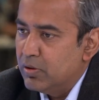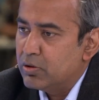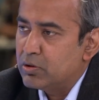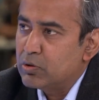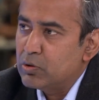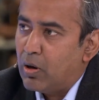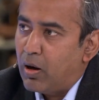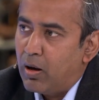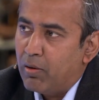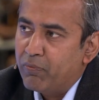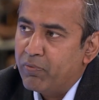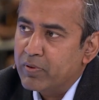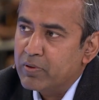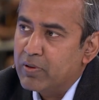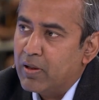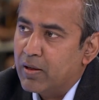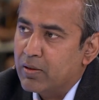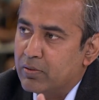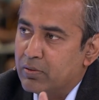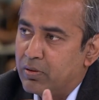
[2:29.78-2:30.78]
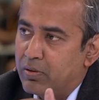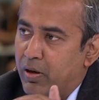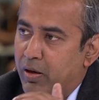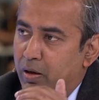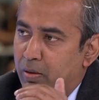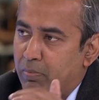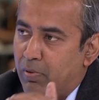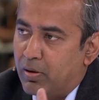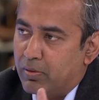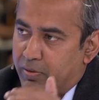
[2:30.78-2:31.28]
is to offer that
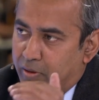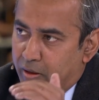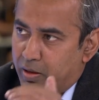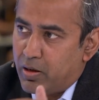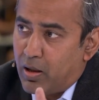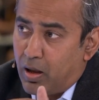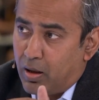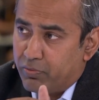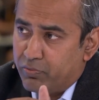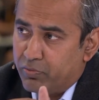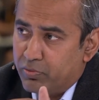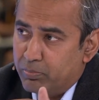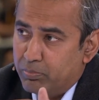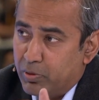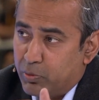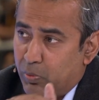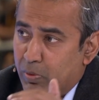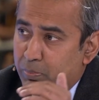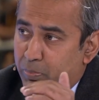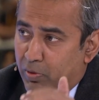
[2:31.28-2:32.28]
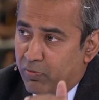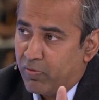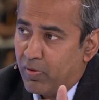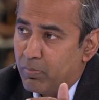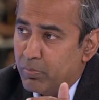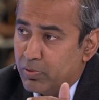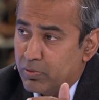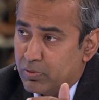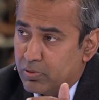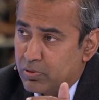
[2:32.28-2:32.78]
trade, uh, trade-off between
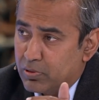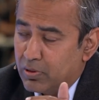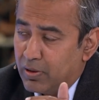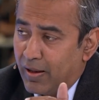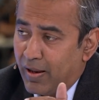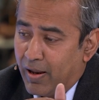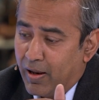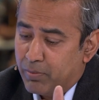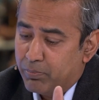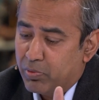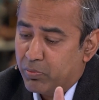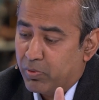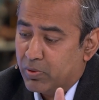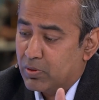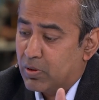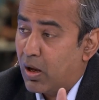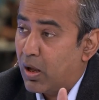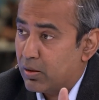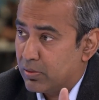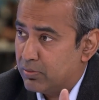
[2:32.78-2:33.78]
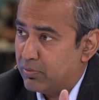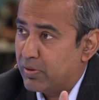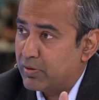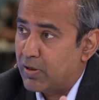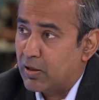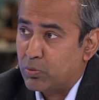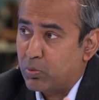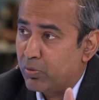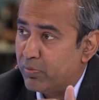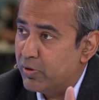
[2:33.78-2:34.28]
performance and between cost, right?
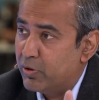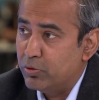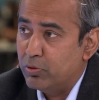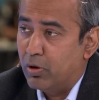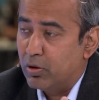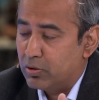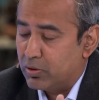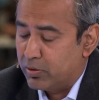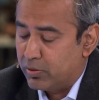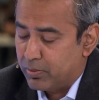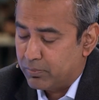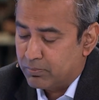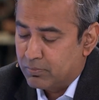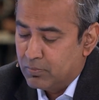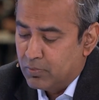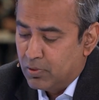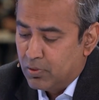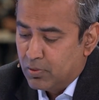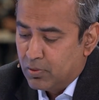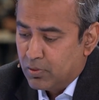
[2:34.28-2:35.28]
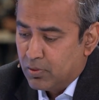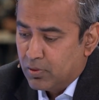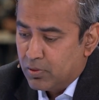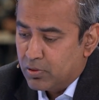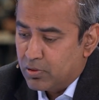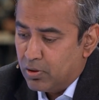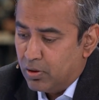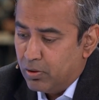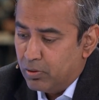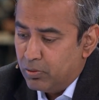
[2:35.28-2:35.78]
That's what we do all the time.
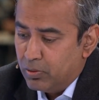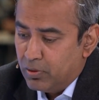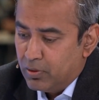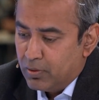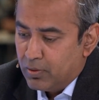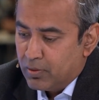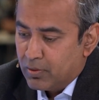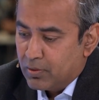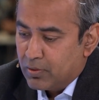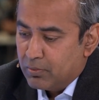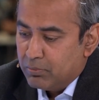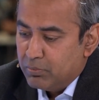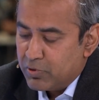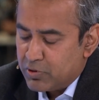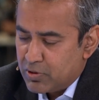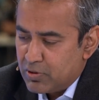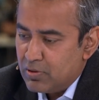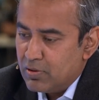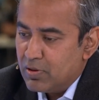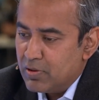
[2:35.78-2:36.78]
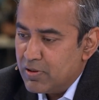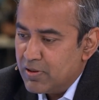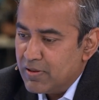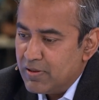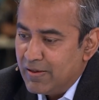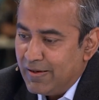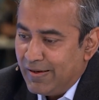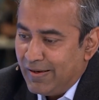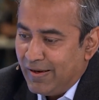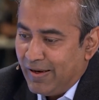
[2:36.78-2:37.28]
So, machine
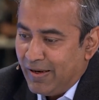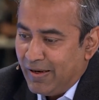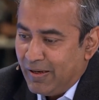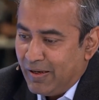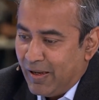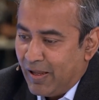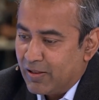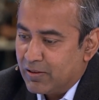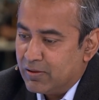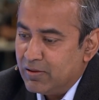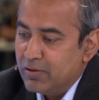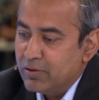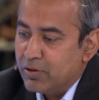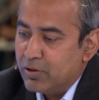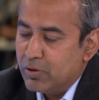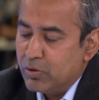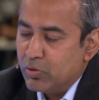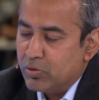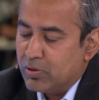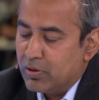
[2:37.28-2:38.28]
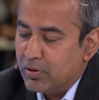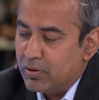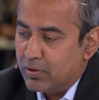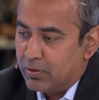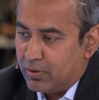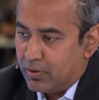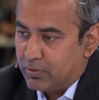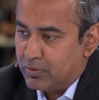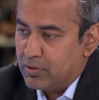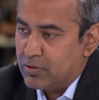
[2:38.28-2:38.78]
learning has introduced an
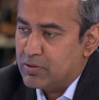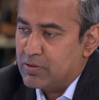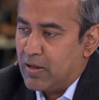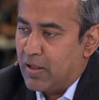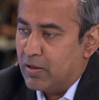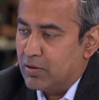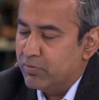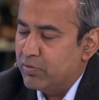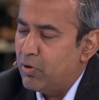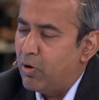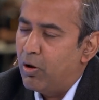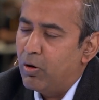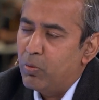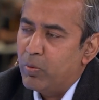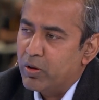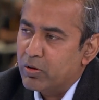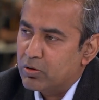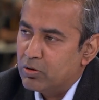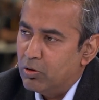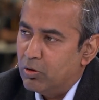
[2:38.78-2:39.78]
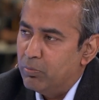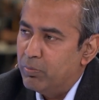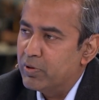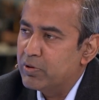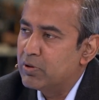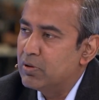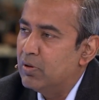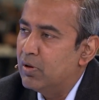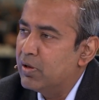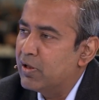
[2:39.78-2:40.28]
interesting challenge. We always know
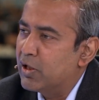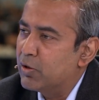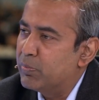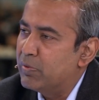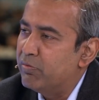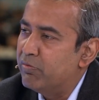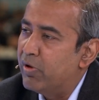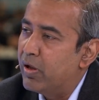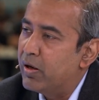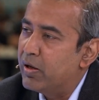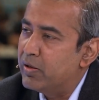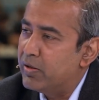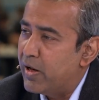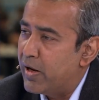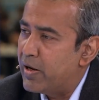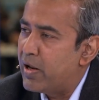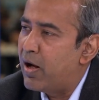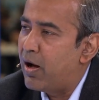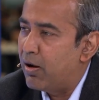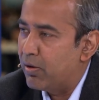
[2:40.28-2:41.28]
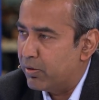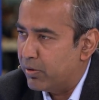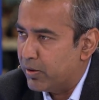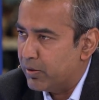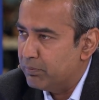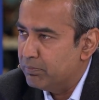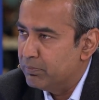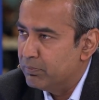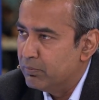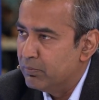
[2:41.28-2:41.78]
machine learning has been very data-hungry.
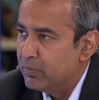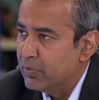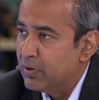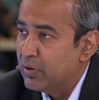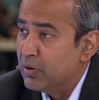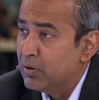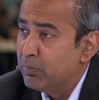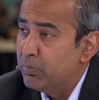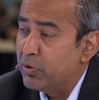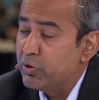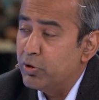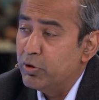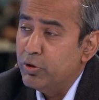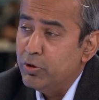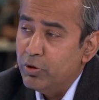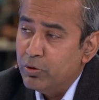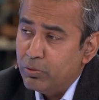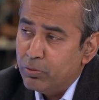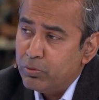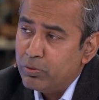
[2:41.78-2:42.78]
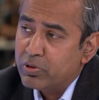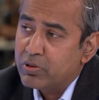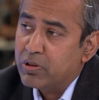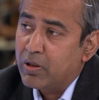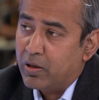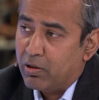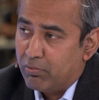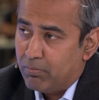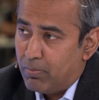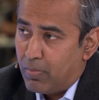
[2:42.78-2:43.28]
Right. But the new
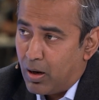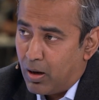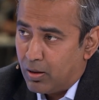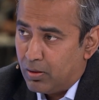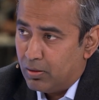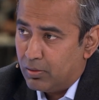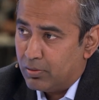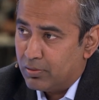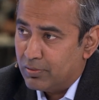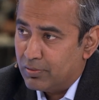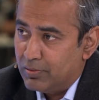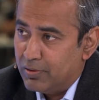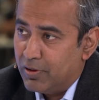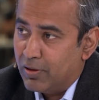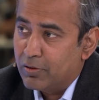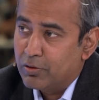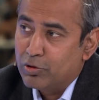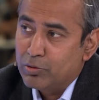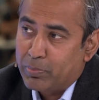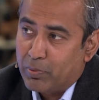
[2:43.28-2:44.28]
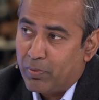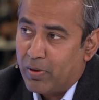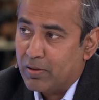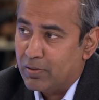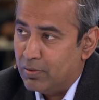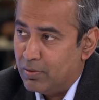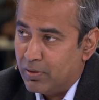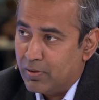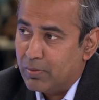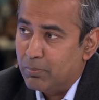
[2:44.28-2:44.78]
set of models, the
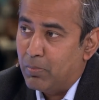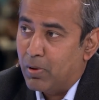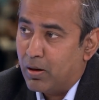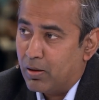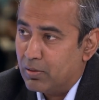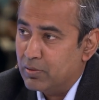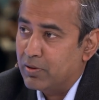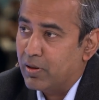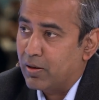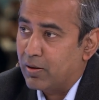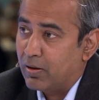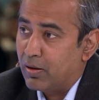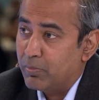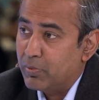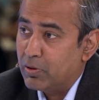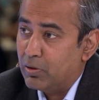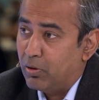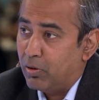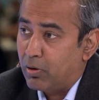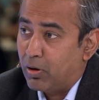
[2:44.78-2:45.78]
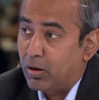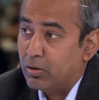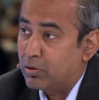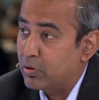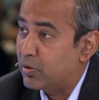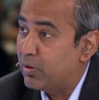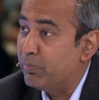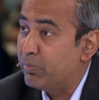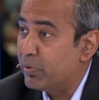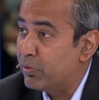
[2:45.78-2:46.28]
unsupervised learning models that are coming, are
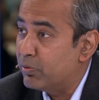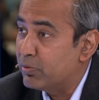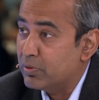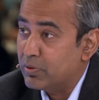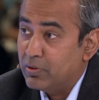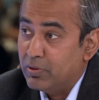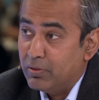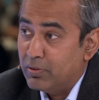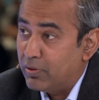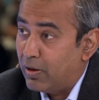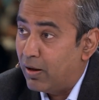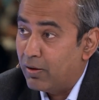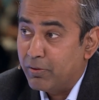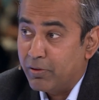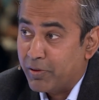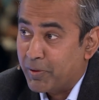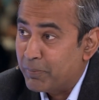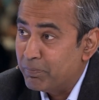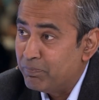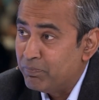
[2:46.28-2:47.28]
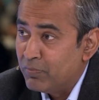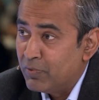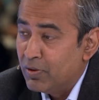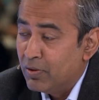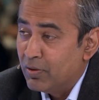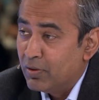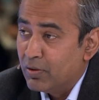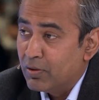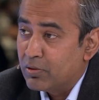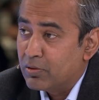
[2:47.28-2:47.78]
also compute hungry.
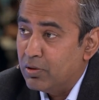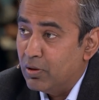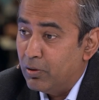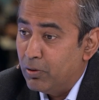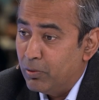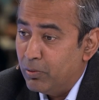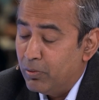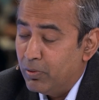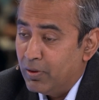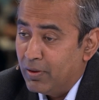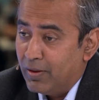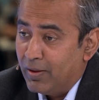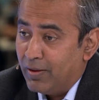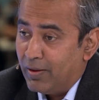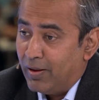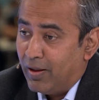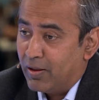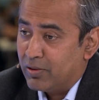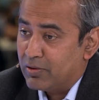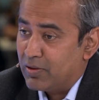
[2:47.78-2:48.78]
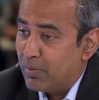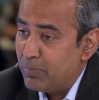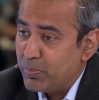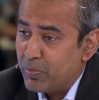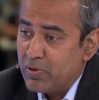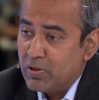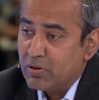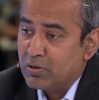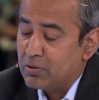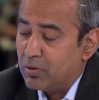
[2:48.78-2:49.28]
So as
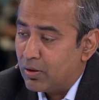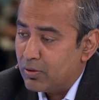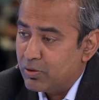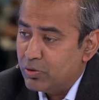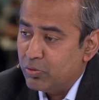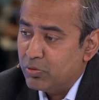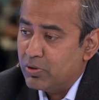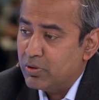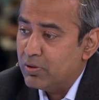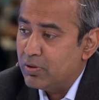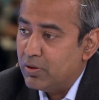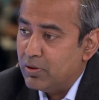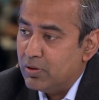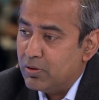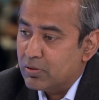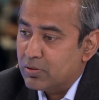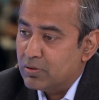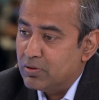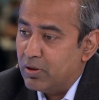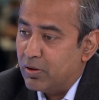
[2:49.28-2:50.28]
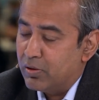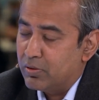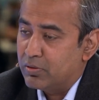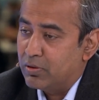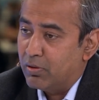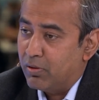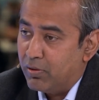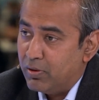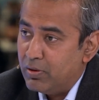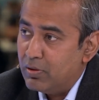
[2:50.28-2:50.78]
companies start using these, there is
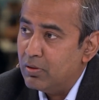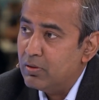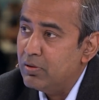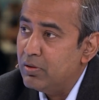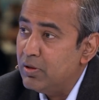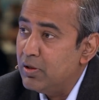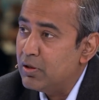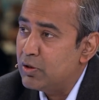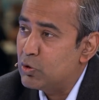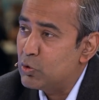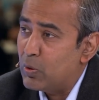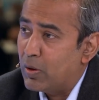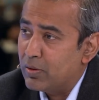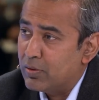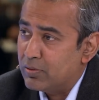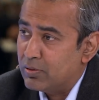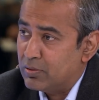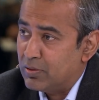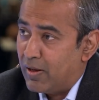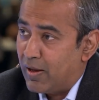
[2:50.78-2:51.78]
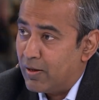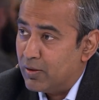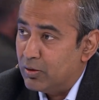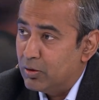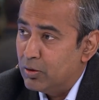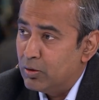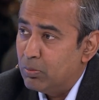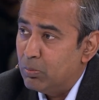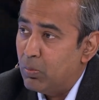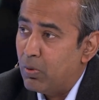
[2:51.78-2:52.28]
a real need to understand
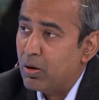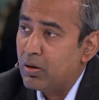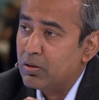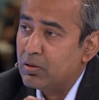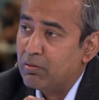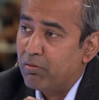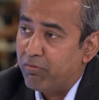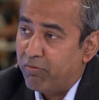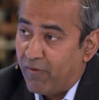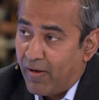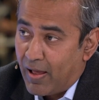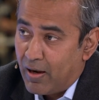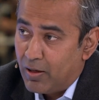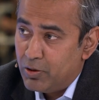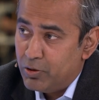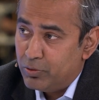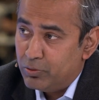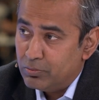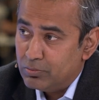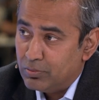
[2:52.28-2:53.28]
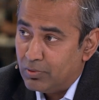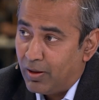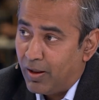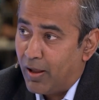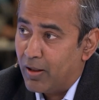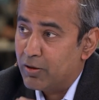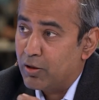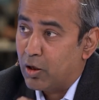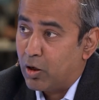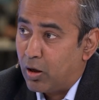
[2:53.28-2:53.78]
what is the value
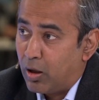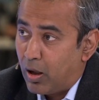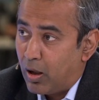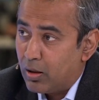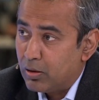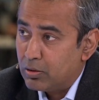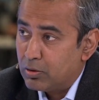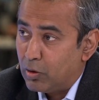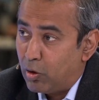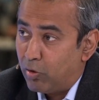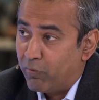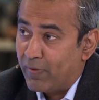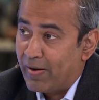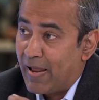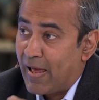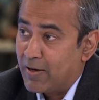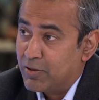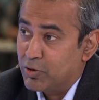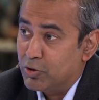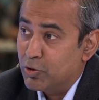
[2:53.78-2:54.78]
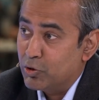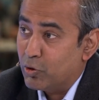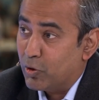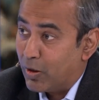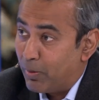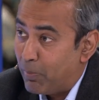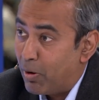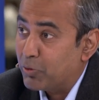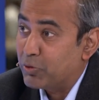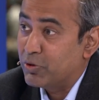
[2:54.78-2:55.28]
and the cost of an action
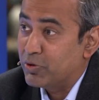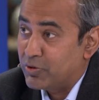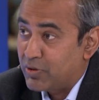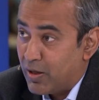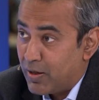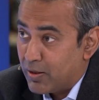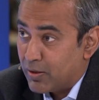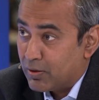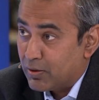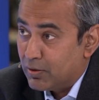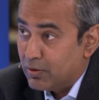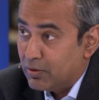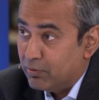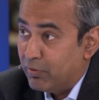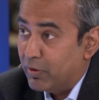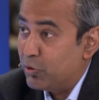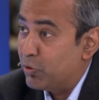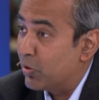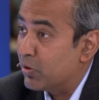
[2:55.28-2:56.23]
you're about to take when